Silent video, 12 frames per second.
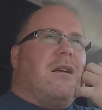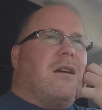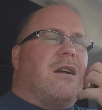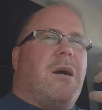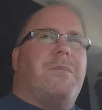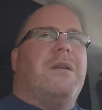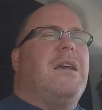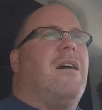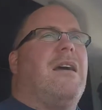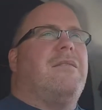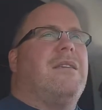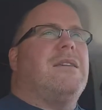company
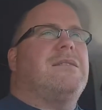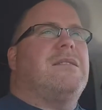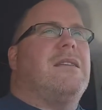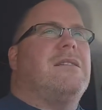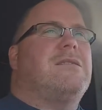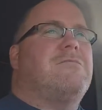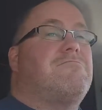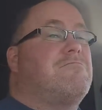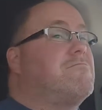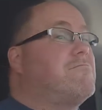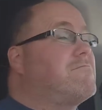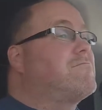like this that is
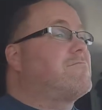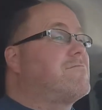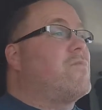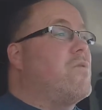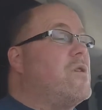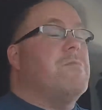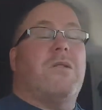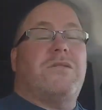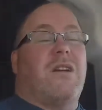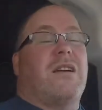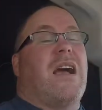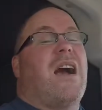one of the most
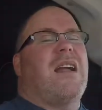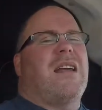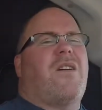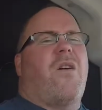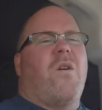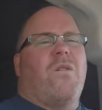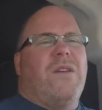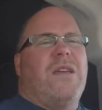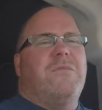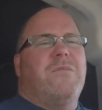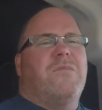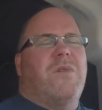iconic
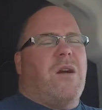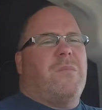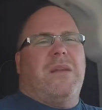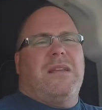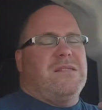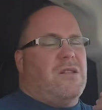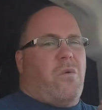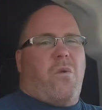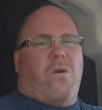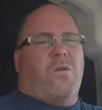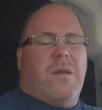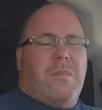RV companies in the
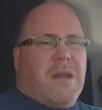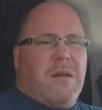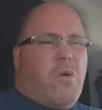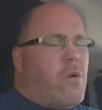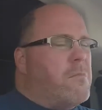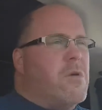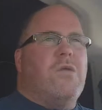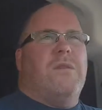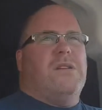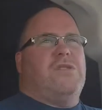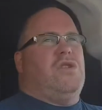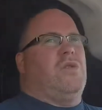world. They've been in more
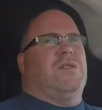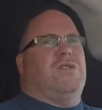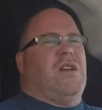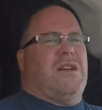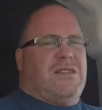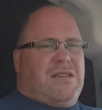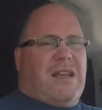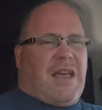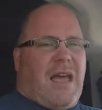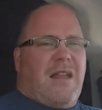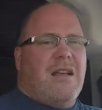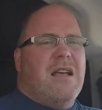movies than you can shake a stick
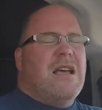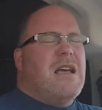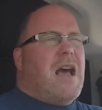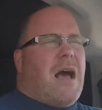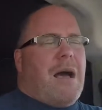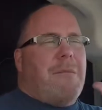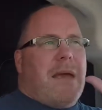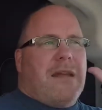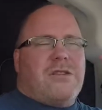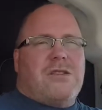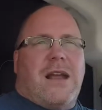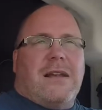at. I
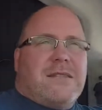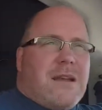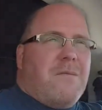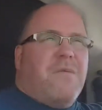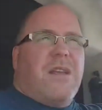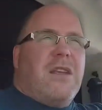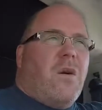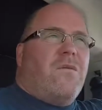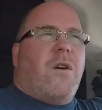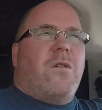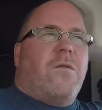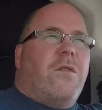managed to take some video and
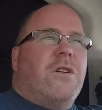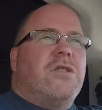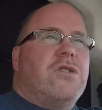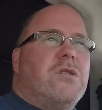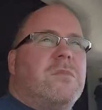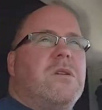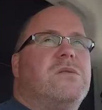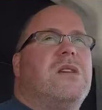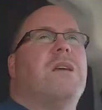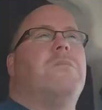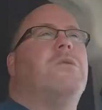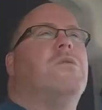photo footage of the
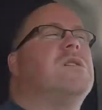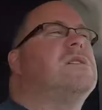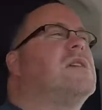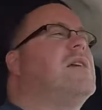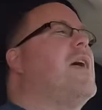museum. You could see